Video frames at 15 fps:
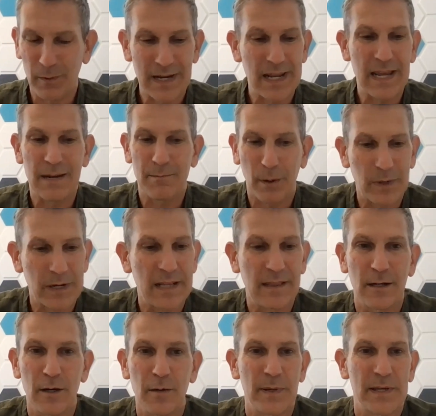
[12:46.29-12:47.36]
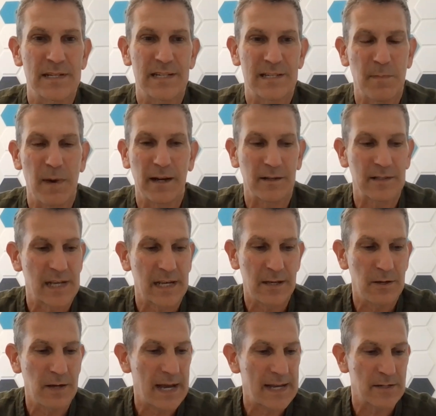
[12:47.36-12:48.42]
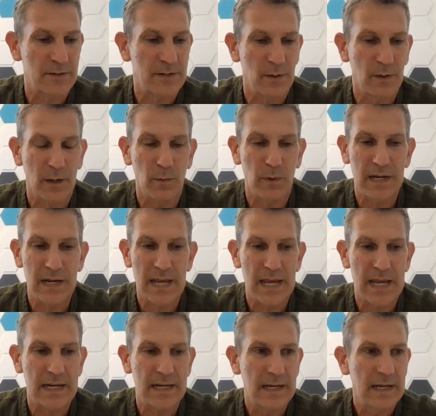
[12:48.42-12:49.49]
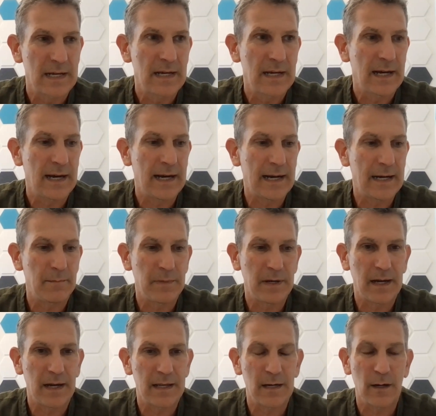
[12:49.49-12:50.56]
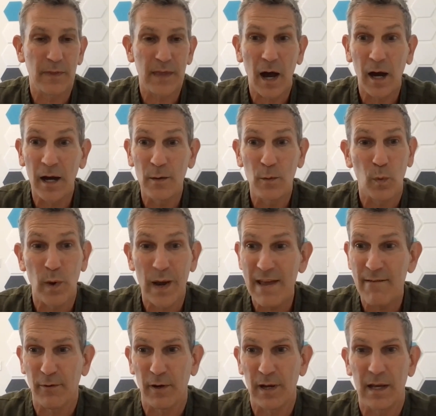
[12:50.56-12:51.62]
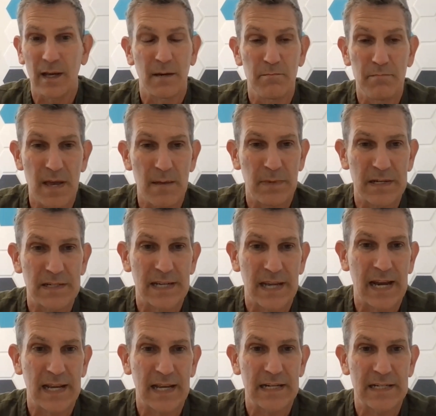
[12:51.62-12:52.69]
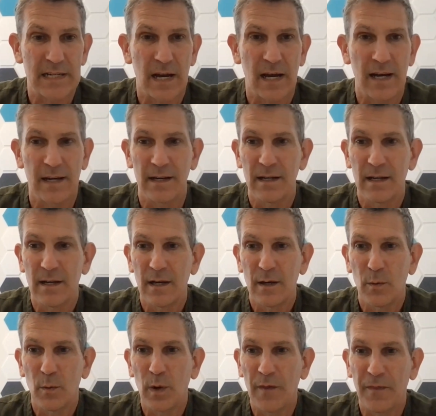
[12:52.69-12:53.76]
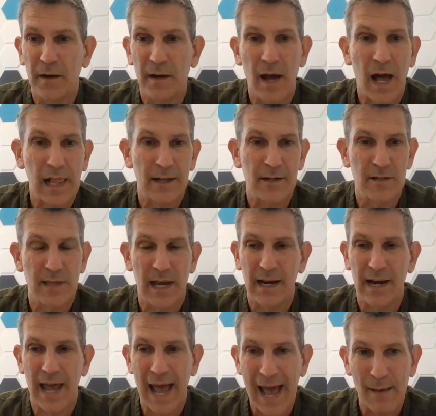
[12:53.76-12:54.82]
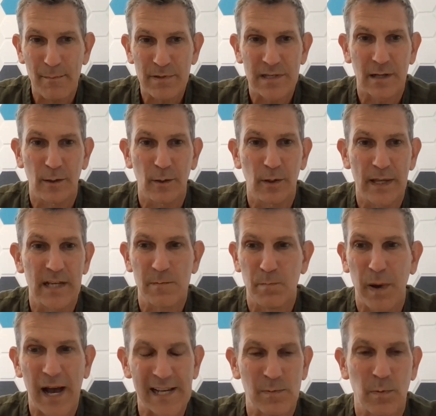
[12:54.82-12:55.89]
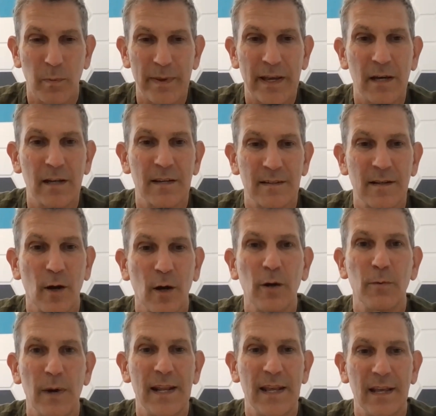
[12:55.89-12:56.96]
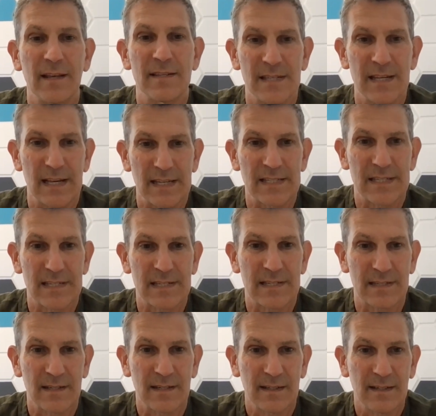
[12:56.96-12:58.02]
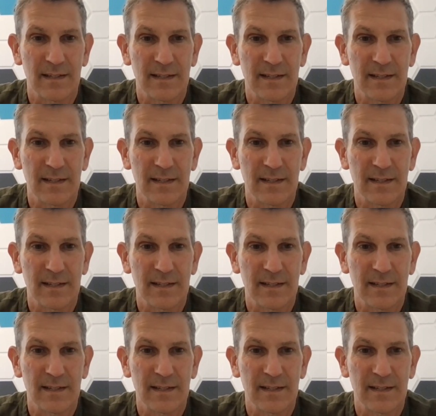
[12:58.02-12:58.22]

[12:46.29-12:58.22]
But we need the new business models like you guys are doing. We need the unwavering commitment to getting it done with the knowledge that it absolutely is possible because it already exists,